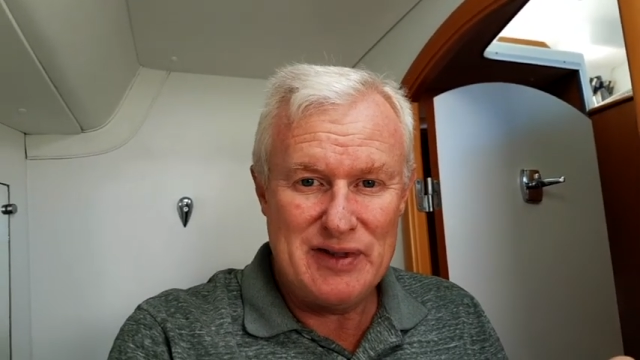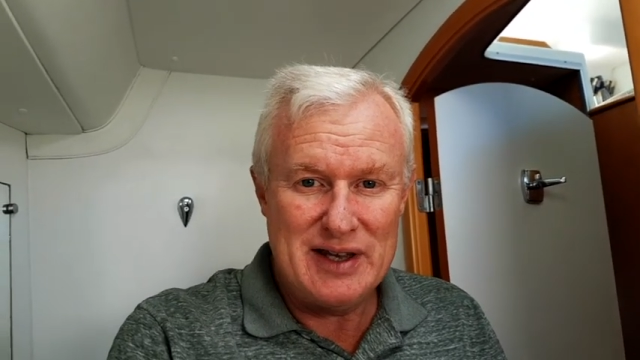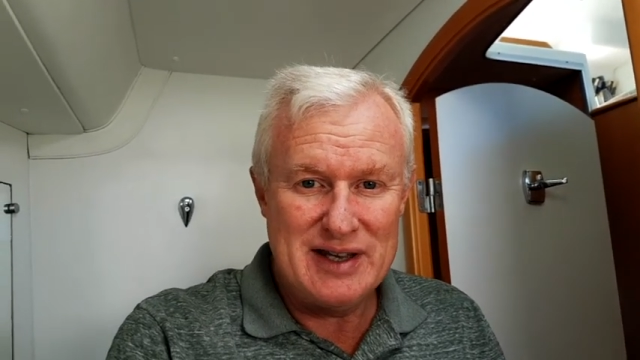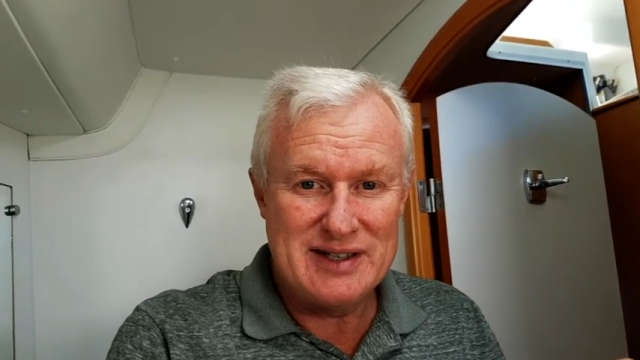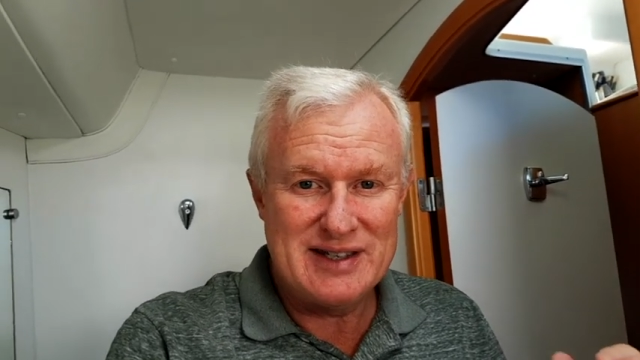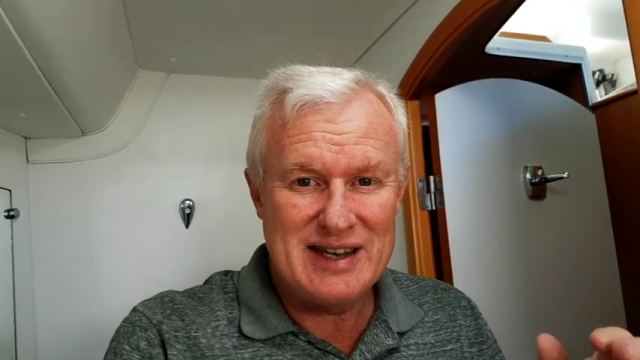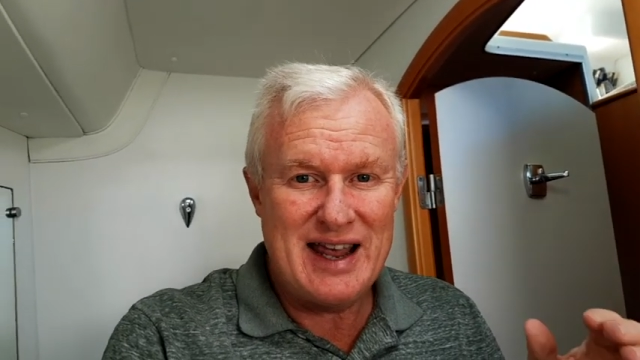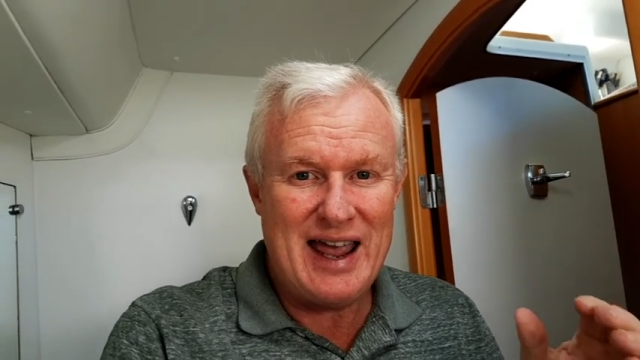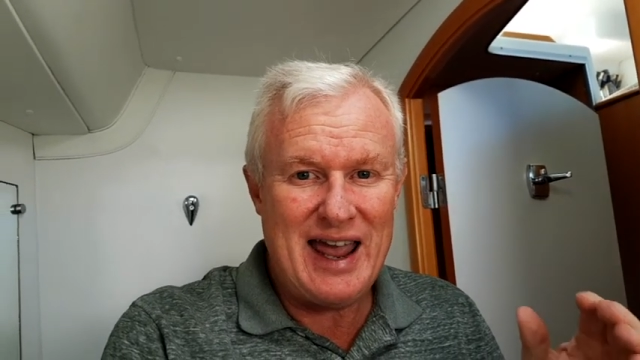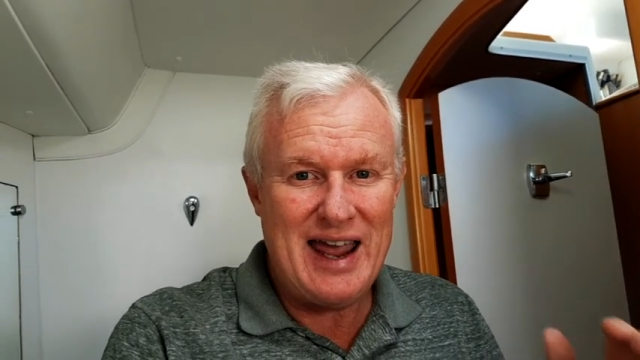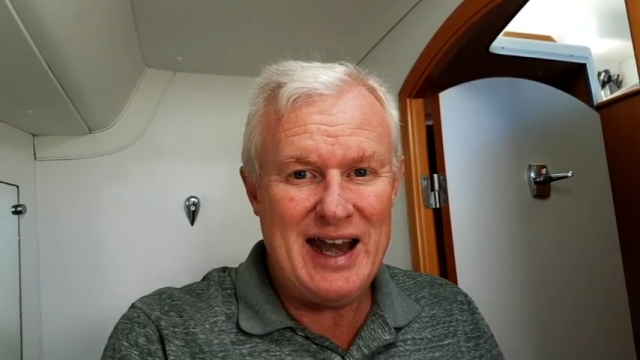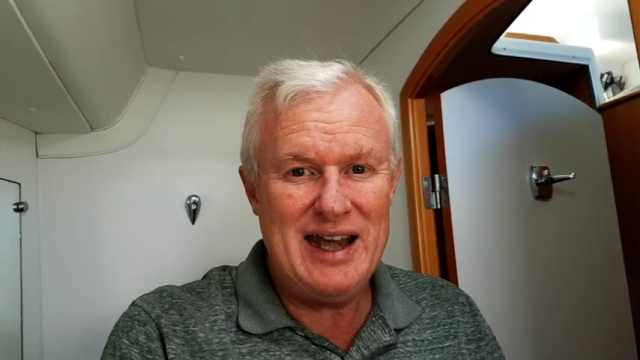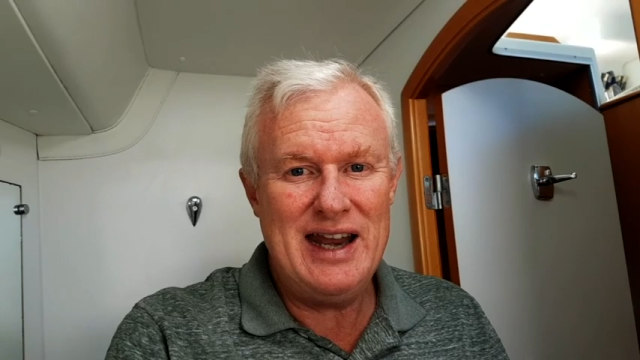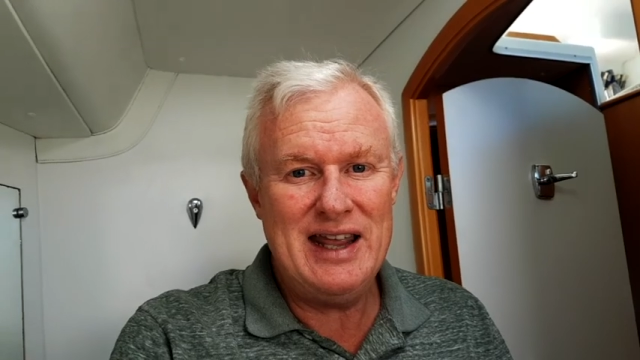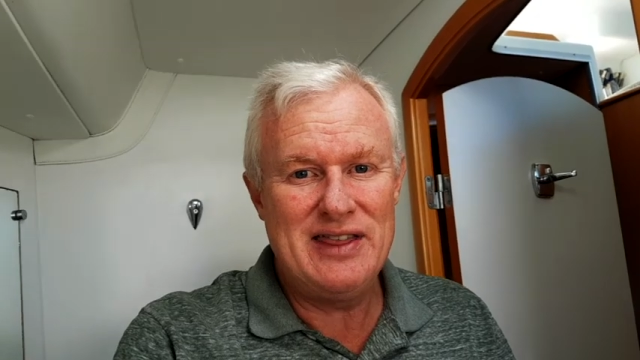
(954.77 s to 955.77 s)
there's
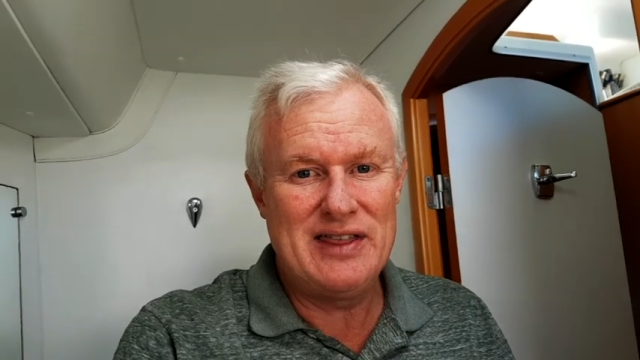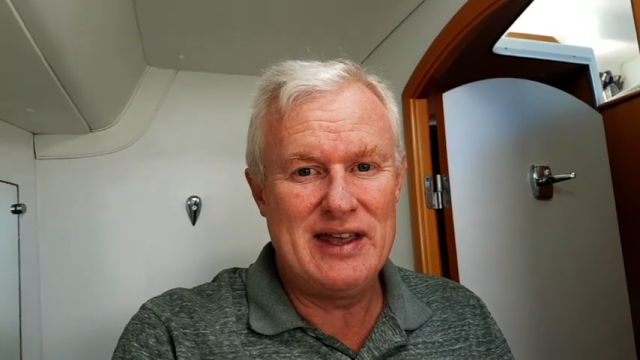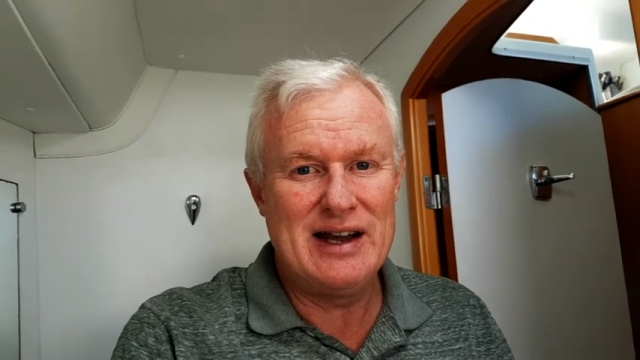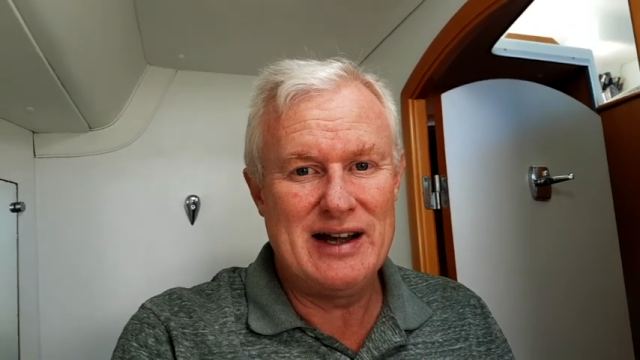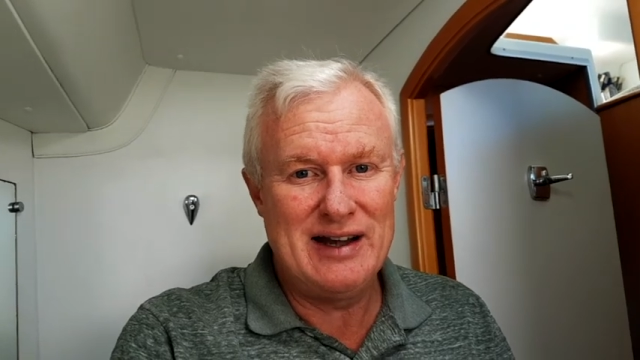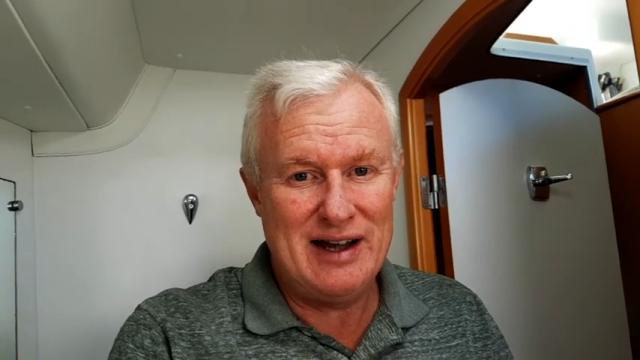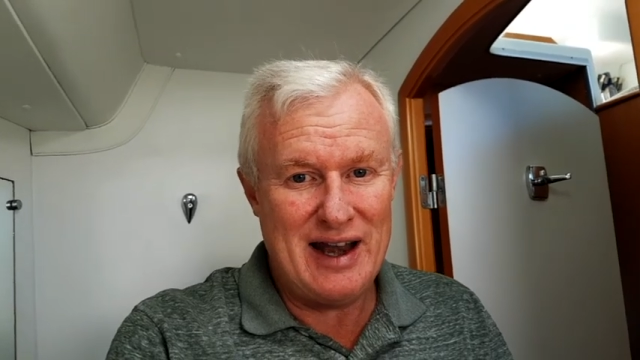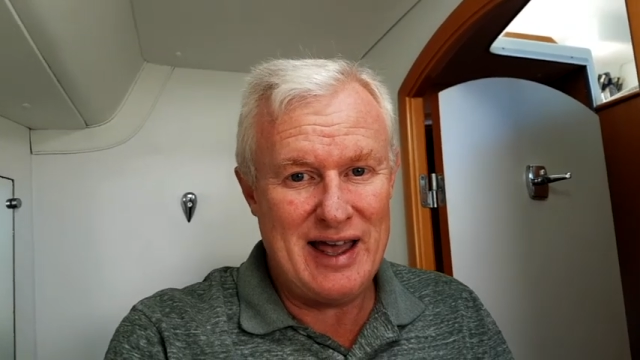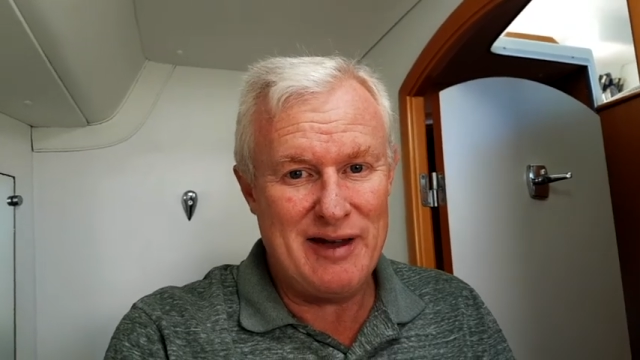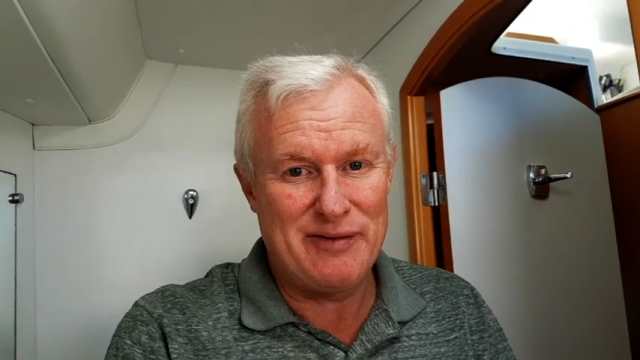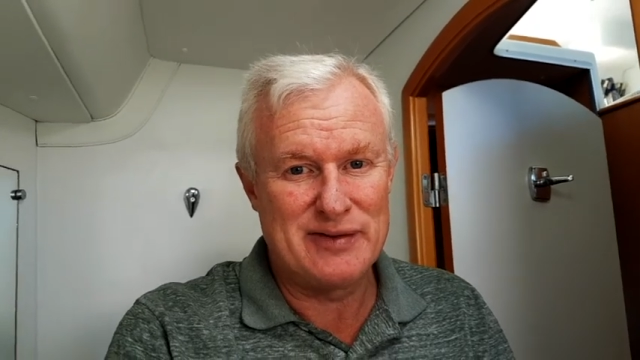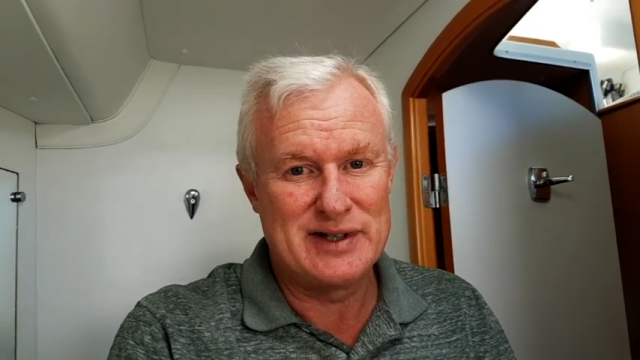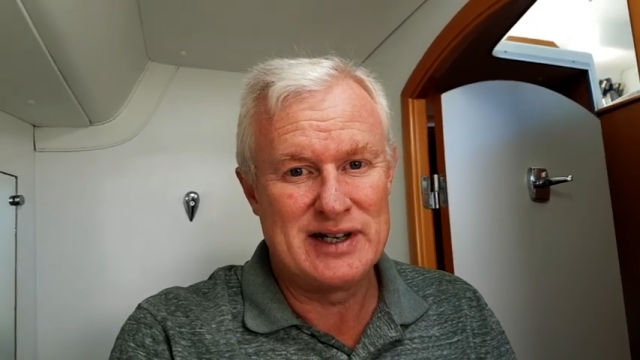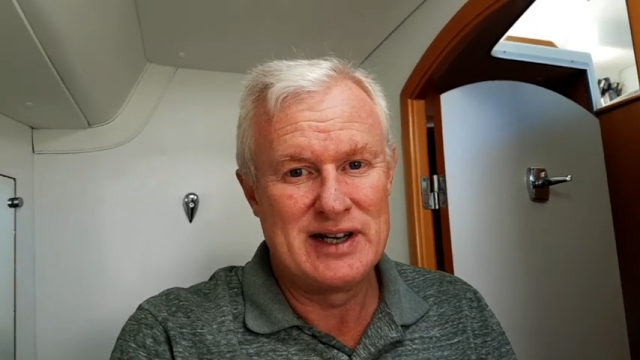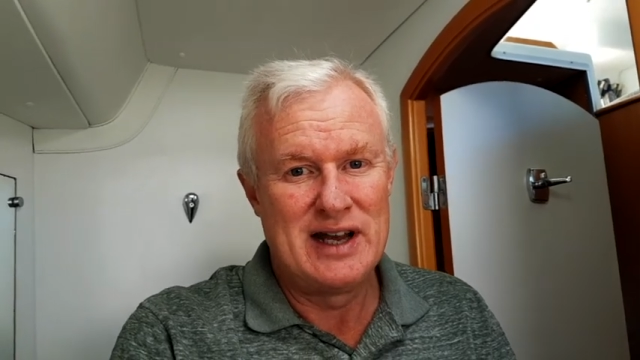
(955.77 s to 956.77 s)
anything
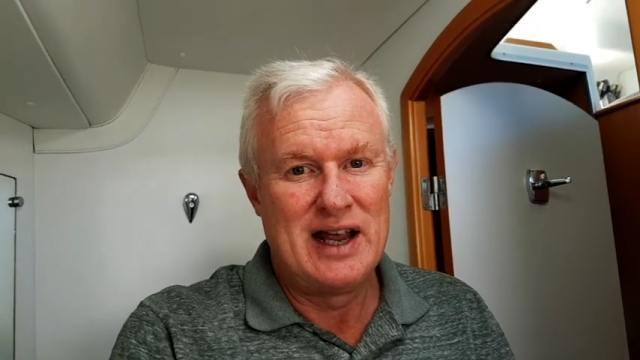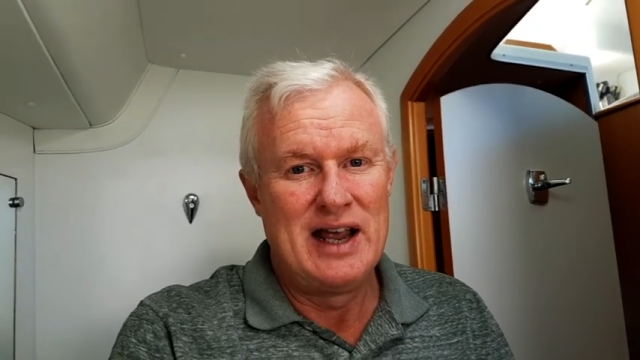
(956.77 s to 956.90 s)
left